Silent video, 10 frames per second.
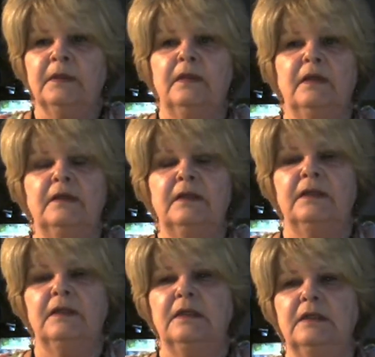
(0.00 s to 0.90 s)

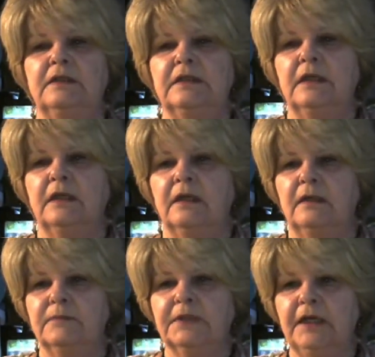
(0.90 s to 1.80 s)
And
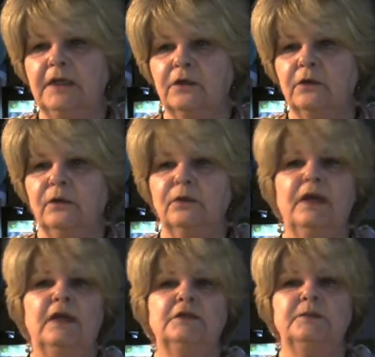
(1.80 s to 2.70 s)
Carol
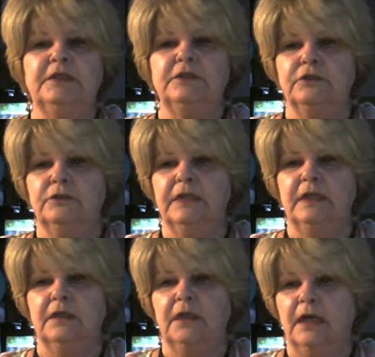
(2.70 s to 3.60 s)
has been doing
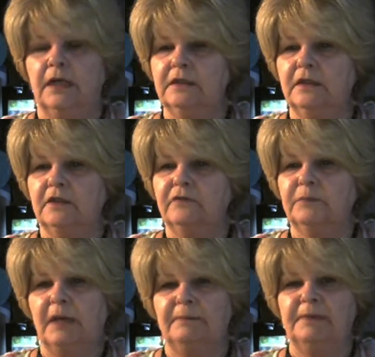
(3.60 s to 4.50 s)
a lot of
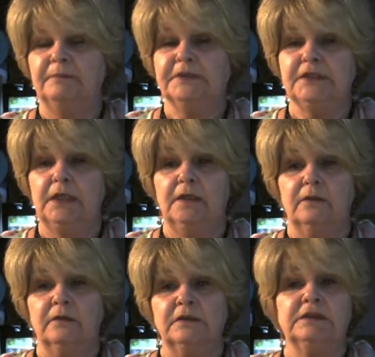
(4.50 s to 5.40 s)
pop-up
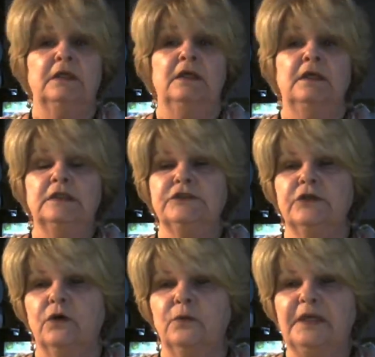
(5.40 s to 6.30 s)
sales.
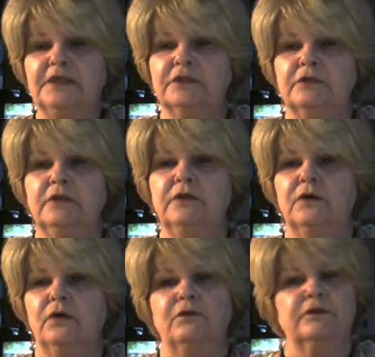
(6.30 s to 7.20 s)
So make sure you
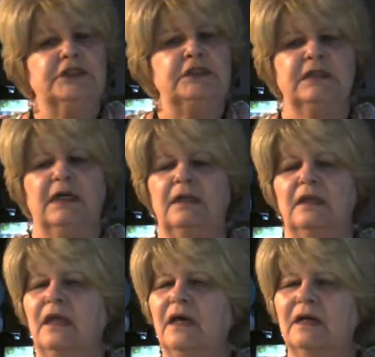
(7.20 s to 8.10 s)
go over. She's got a
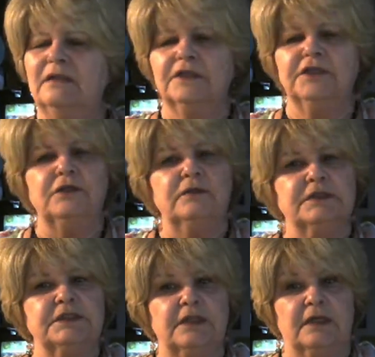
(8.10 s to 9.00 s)
lot of cute
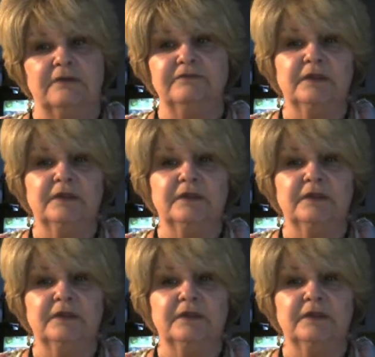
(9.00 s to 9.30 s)
stuff